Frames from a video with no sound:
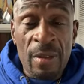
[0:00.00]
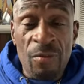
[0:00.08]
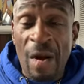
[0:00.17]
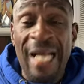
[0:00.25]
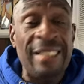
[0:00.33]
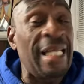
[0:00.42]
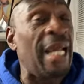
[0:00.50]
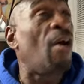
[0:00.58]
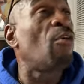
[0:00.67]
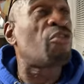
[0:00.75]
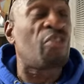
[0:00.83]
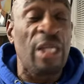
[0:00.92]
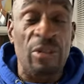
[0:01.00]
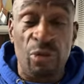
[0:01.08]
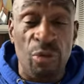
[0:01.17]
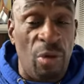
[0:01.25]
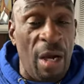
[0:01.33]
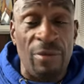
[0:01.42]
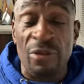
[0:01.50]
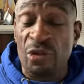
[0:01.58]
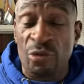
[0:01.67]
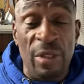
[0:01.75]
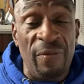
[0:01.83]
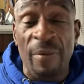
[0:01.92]
Right there on Central, across the
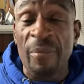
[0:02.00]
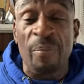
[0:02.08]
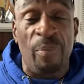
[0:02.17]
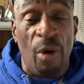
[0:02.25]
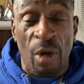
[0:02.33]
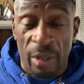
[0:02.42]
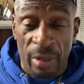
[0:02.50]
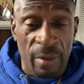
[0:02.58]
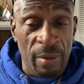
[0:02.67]
street from the park.